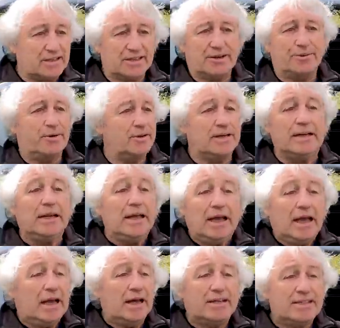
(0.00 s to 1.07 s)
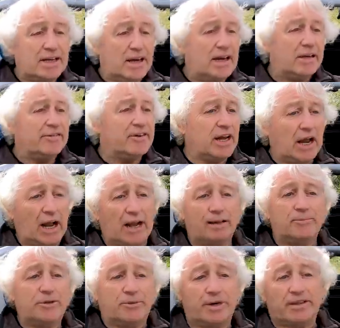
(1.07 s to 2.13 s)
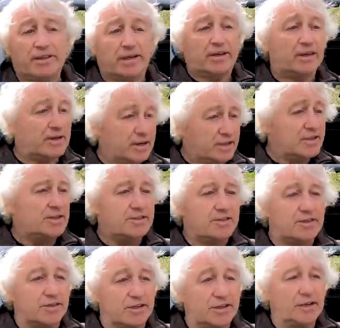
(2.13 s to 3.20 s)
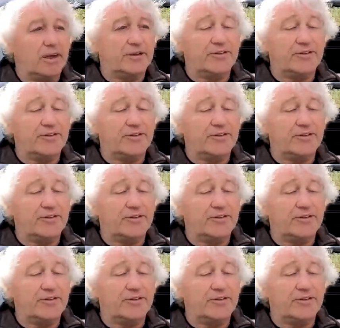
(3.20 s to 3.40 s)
So on in, a day of inclement weather, etc.,